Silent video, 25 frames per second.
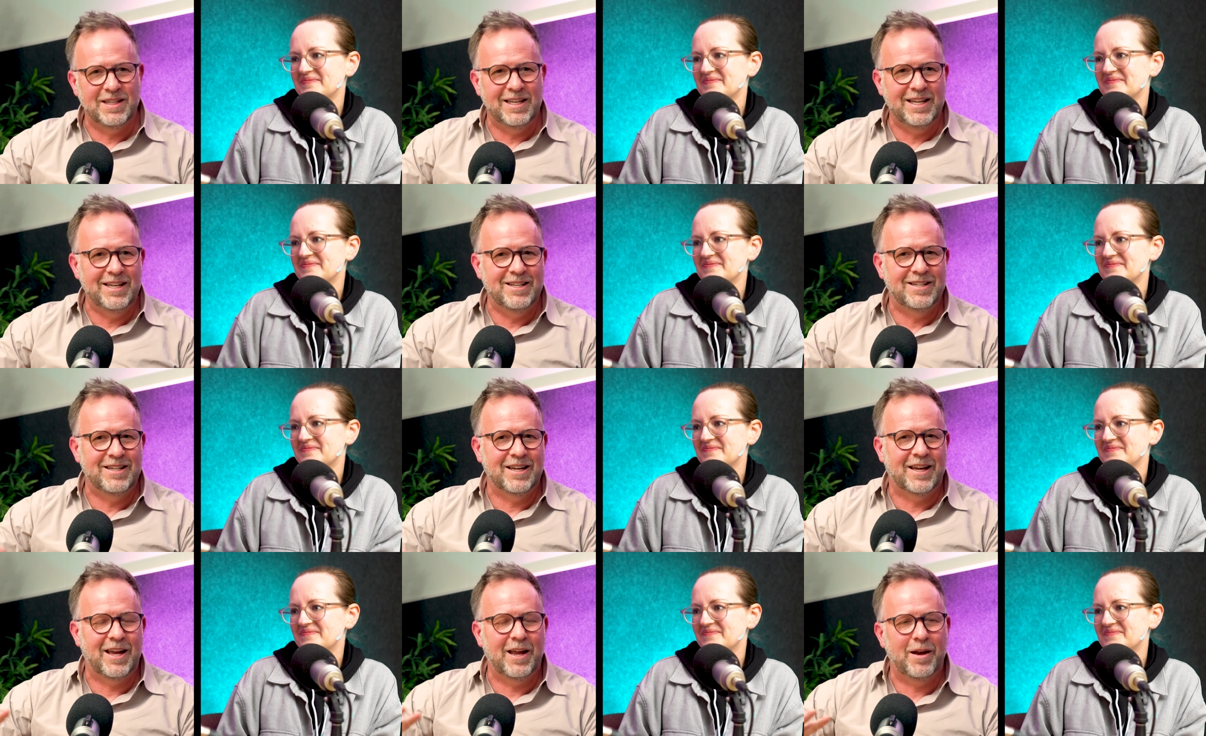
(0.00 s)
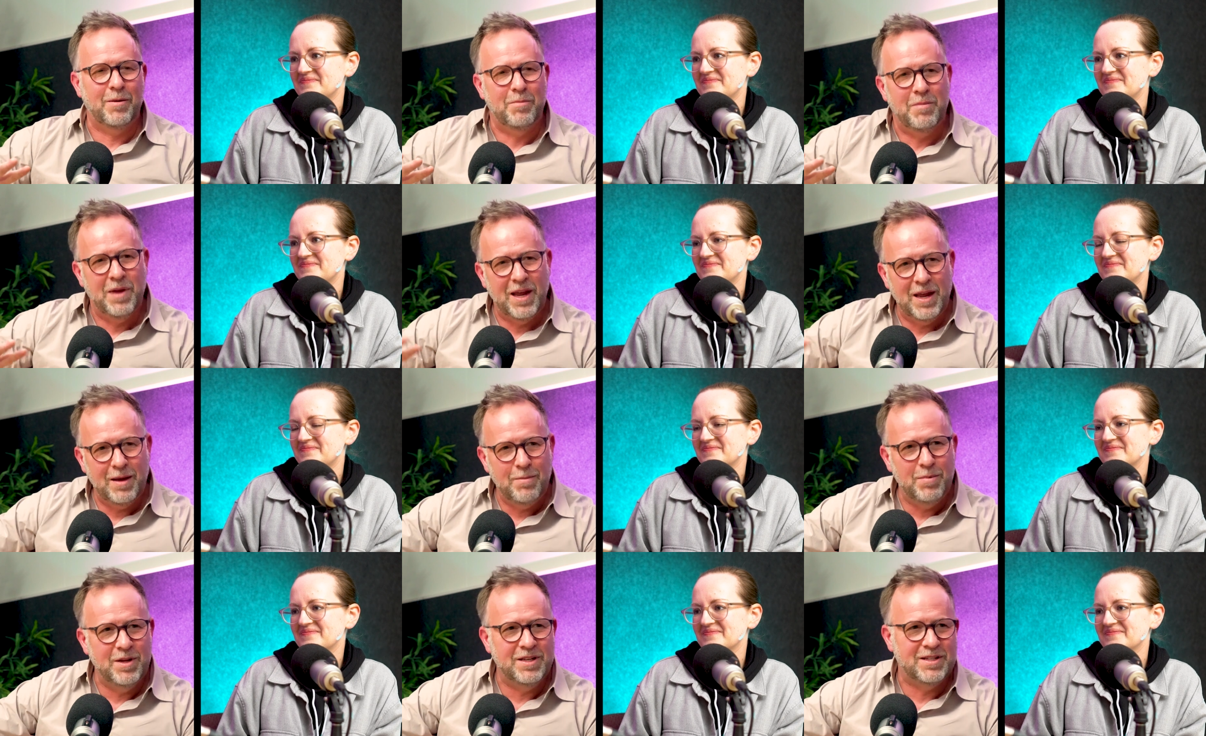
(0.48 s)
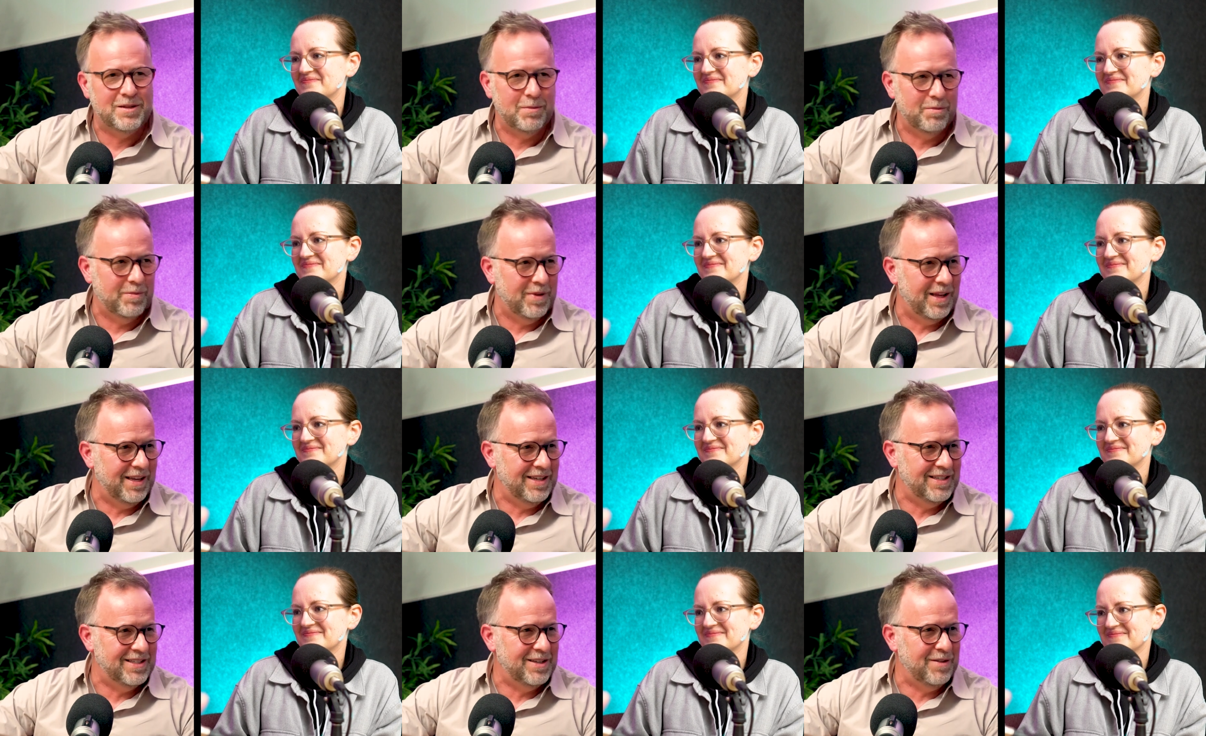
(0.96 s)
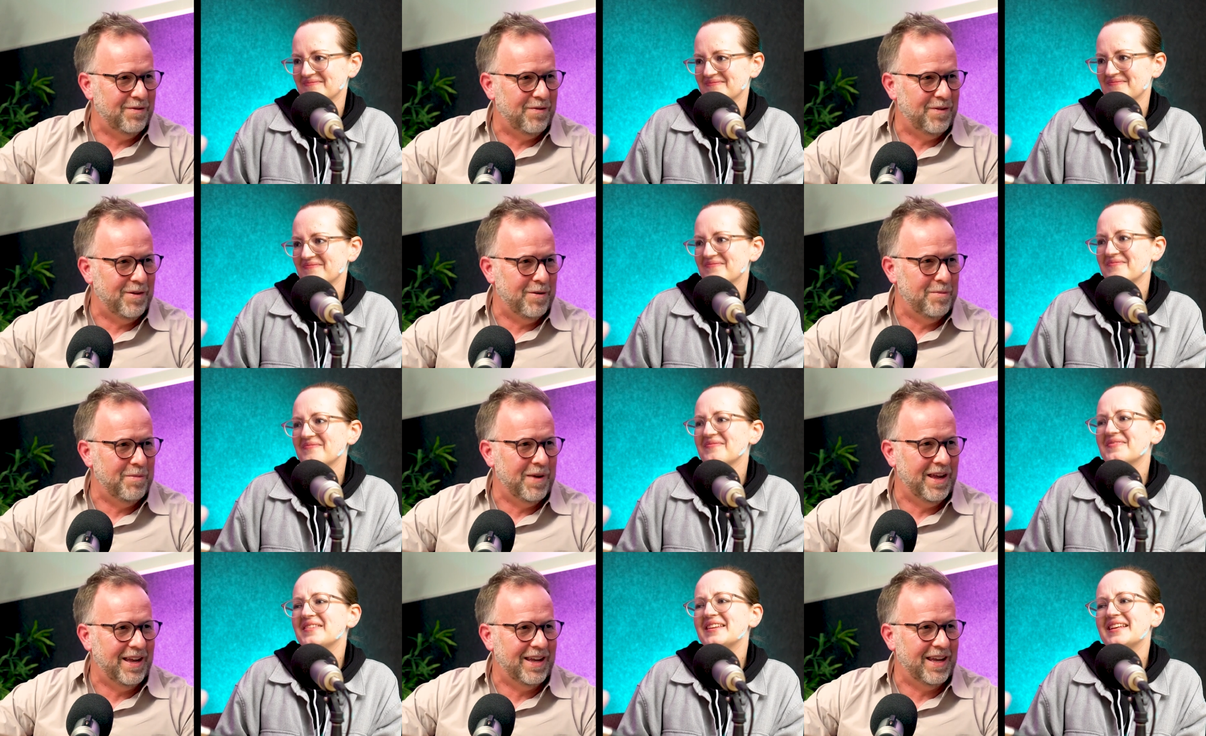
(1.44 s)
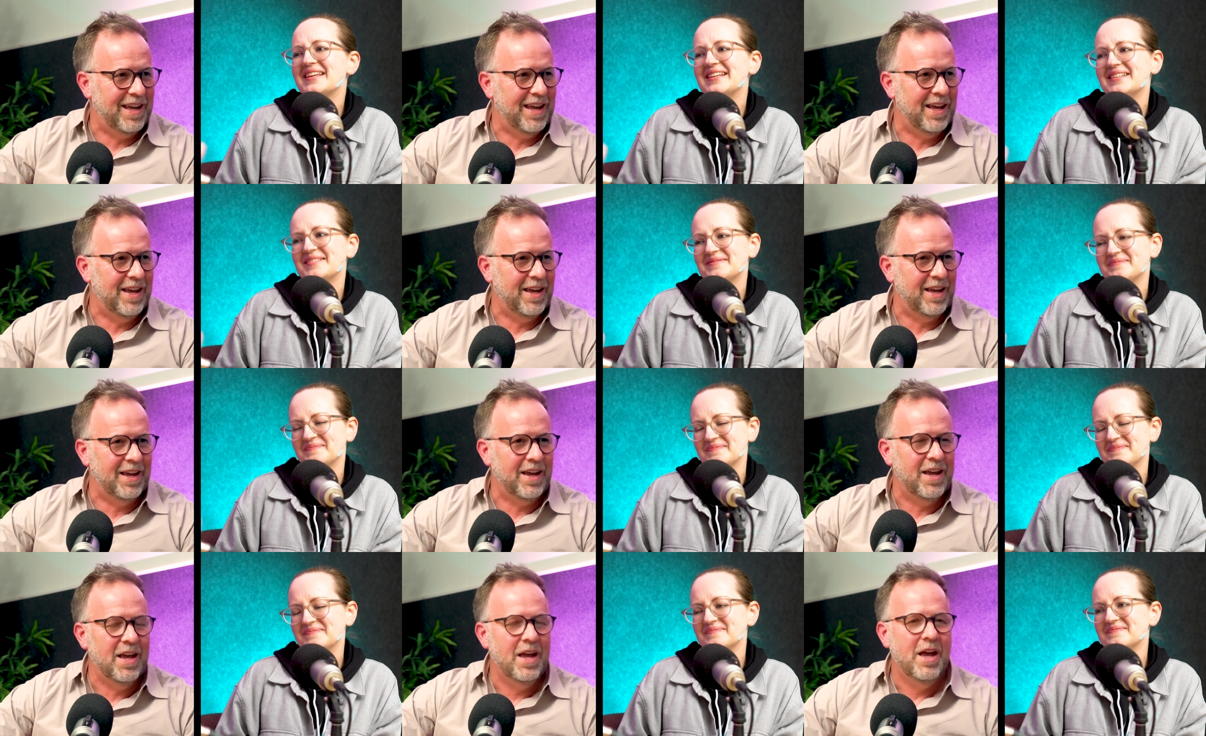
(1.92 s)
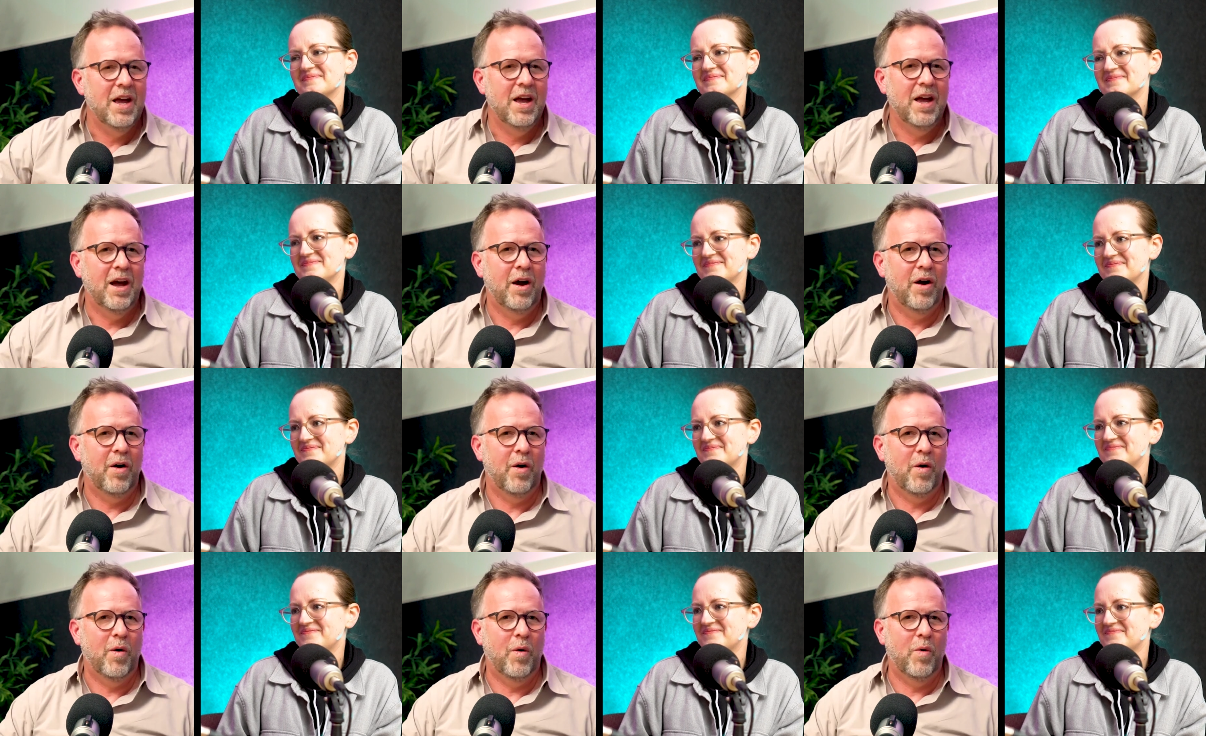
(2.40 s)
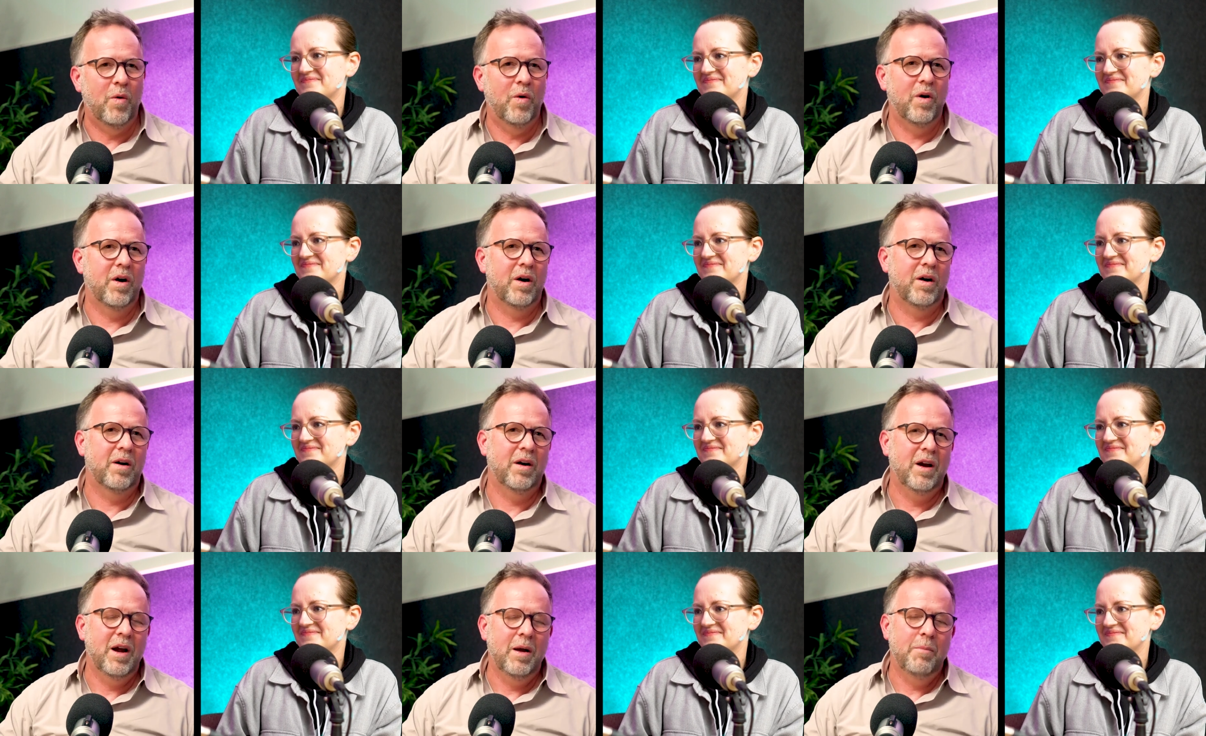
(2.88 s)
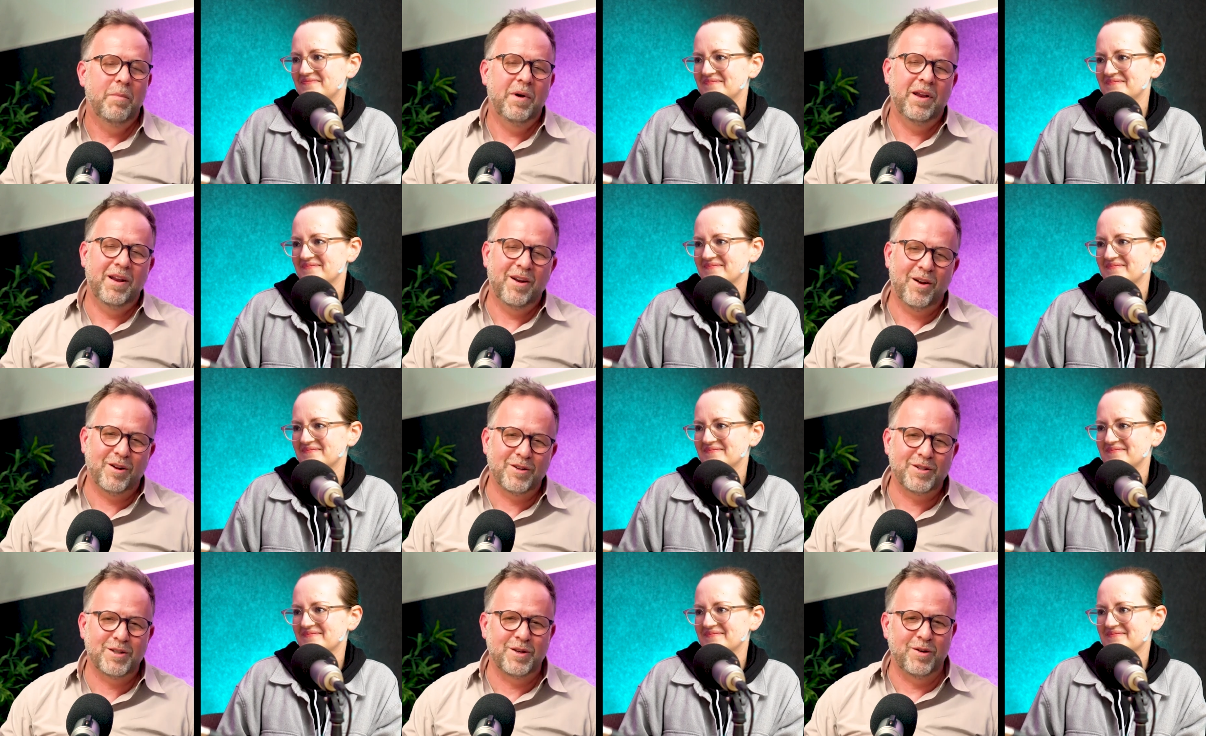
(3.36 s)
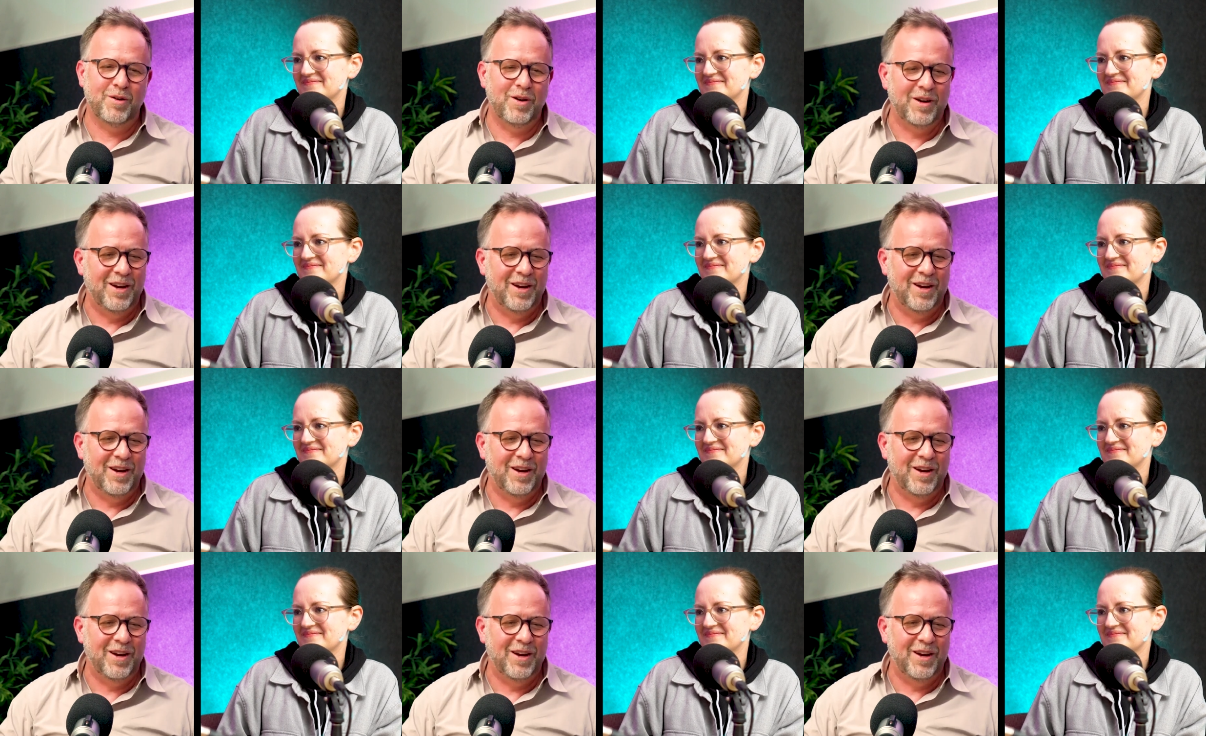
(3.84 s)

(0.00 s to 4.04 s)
Speaker 1: lead to kind of maybe some lazy filmmaking. Mm. Oh, or but it also